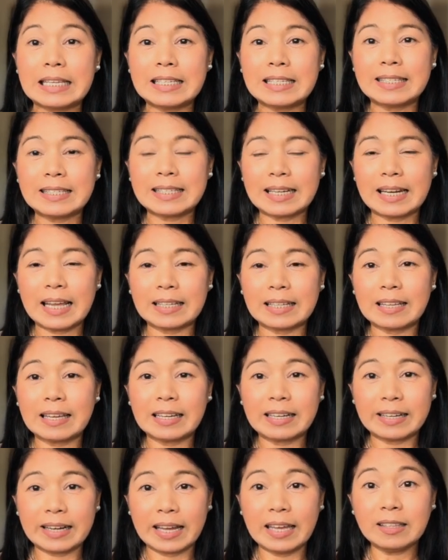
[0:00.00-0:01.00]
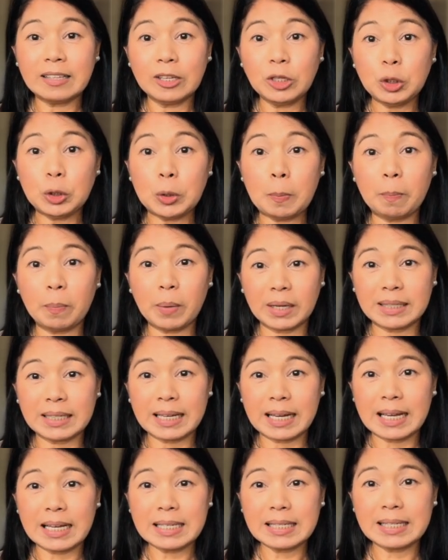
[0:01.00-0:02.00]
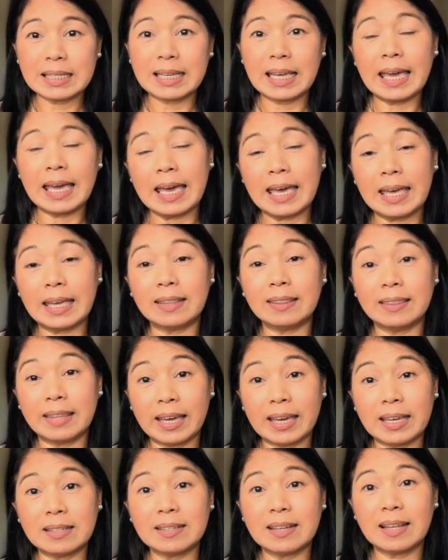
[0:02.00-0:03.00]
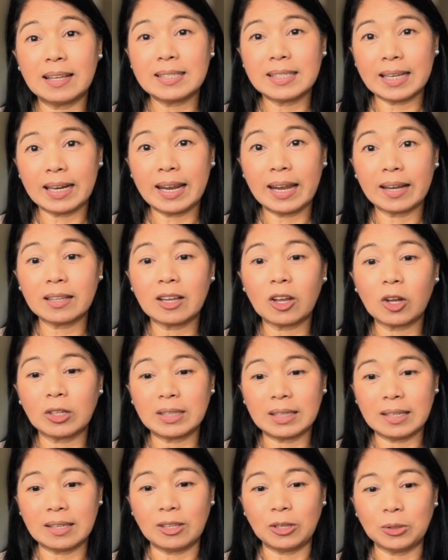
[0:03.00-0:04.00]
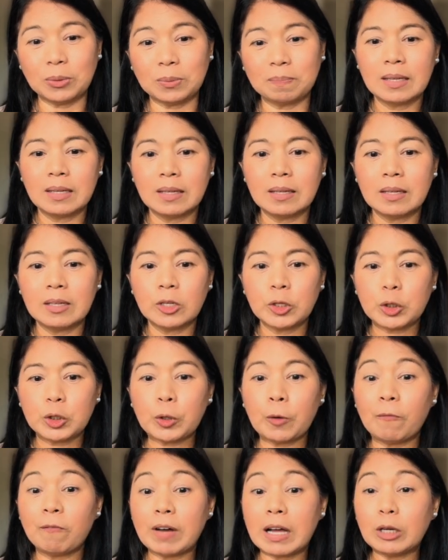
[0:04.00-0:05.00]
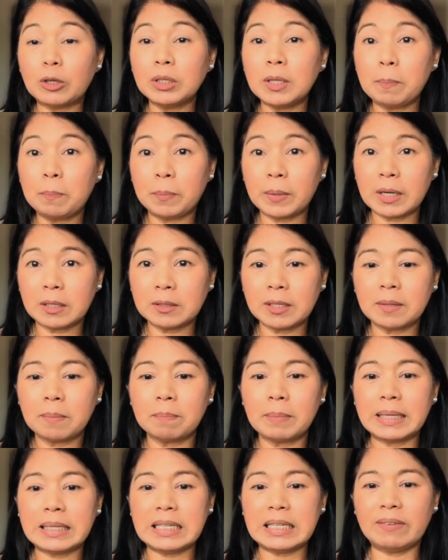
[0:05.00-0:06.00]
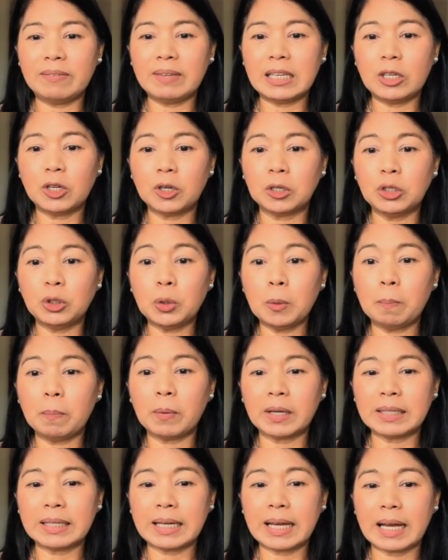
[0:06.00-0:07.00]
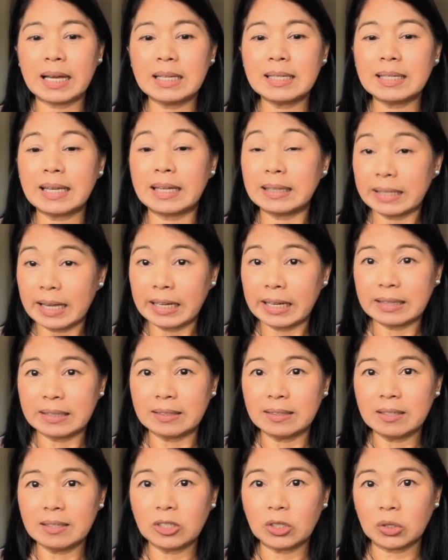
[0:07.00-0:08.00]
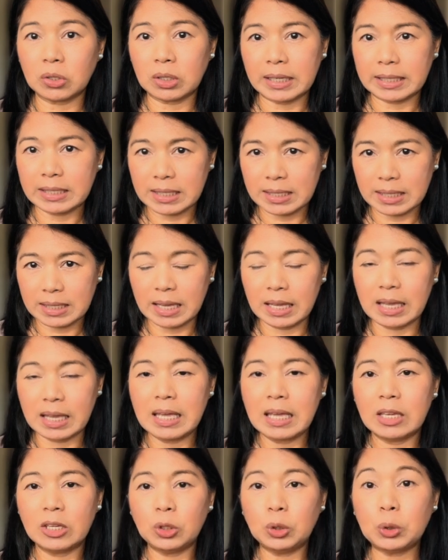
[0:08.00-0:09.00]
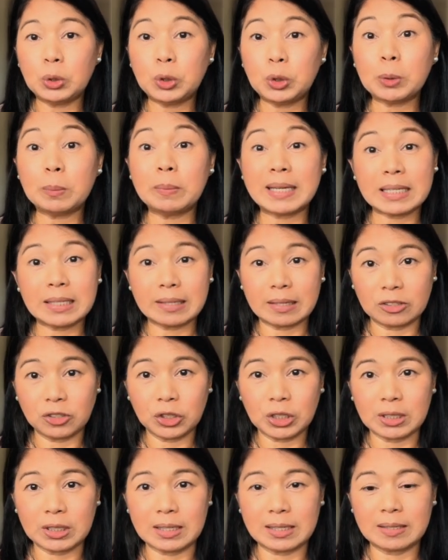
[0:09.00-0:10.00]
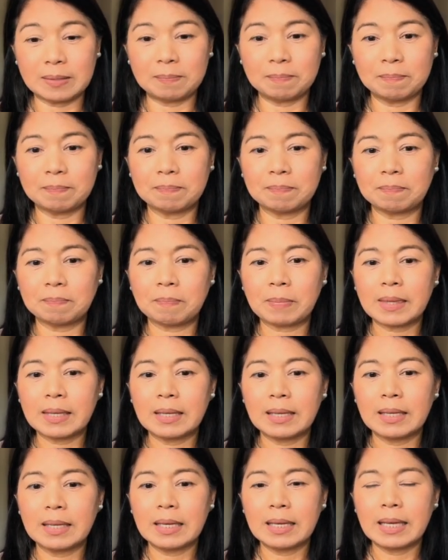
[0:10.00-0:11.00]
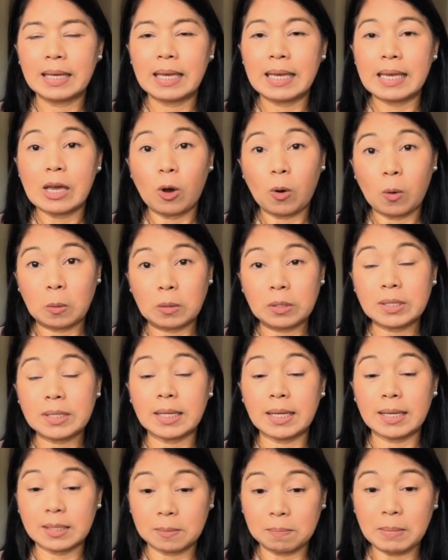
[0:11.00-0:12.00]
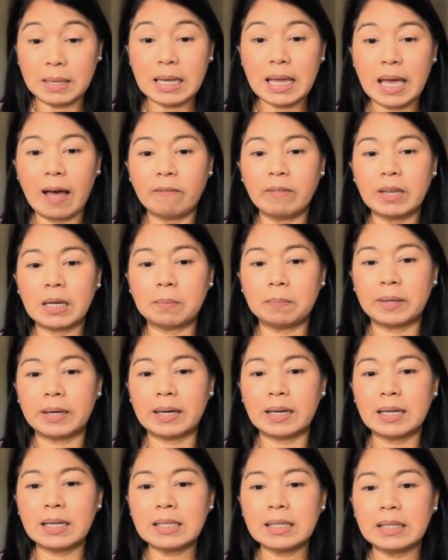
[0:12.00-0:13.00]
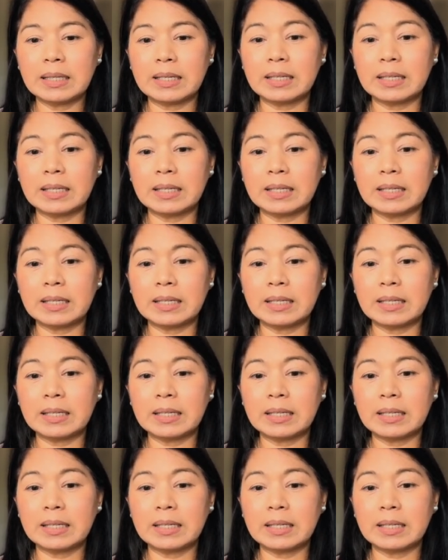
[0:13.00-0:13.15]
Select create a new podcast and then select continue. So follow the prompt by giving your new podcast a title. So let's say YouTube Essentials. Host is me, Abby Caparaz.